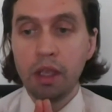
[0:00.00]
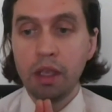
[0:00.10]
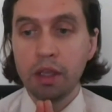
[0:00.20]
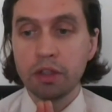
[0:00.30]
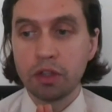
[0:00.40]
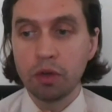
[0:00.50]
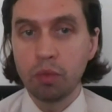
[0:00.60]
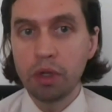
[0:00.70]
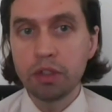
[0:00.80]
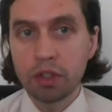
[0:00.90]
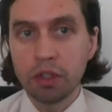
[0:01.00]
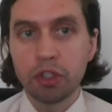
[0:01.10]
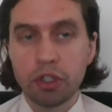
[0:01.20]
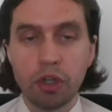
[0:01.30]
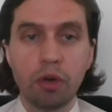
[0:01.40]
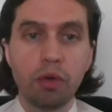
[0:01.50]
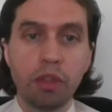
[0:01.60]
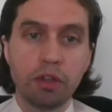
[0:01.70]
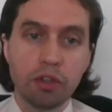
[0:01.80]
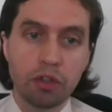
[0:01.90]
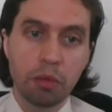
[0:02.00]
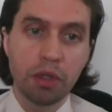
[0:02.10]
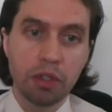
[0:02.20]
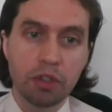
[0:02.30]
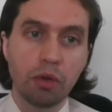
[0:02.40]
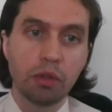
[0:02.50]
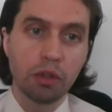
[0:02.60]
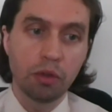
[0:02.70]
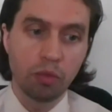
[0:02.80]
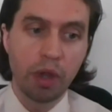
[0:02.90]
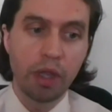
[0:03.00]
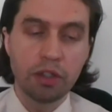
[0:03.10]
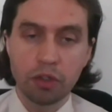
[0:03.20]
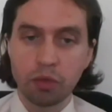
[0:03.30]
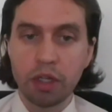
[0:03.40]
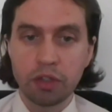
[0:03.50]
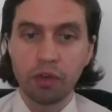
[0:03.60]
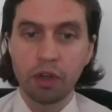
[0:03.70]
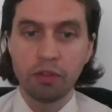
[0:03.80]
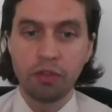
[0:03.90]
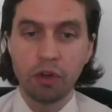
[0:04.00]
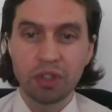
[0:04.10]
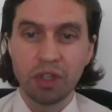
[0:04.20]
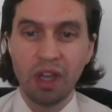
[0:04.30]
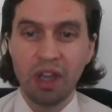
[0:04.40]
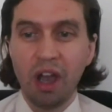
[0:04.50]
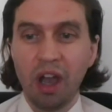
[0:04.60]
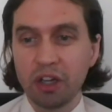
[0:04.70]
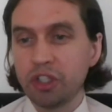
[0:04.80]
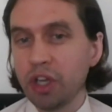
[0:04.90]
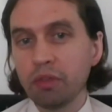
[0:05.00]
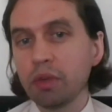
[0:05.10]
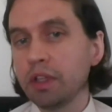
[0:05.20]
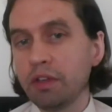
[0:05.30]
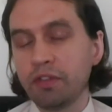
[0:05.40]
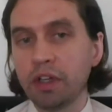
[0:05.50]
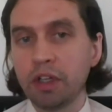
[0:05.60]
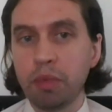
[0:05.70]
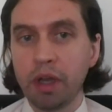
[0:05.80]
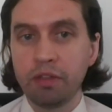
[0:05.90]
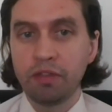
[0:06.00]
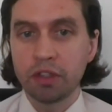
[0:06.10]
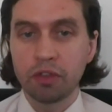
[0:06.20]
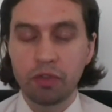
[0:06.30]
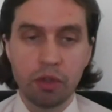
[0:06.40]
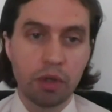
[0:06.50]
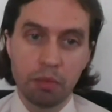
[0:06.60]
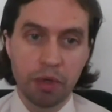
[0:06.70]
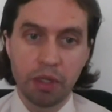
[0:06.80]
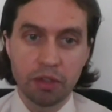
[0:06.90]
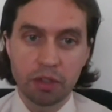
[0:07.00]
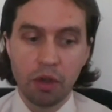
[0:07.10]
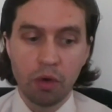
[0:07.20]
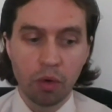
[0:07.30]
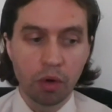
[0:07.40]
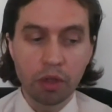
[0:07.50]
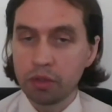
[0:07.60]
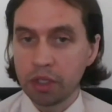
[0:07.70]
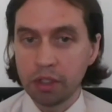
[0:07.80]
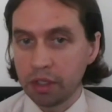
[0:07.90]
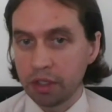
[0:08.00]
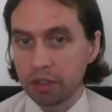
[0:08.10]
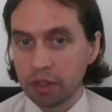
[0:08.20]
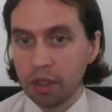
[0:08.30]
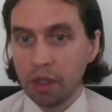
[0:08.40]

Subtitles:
is the ones that show that distributed solar raises rates for other folks are generally funded by fossil fuel companies or utilities.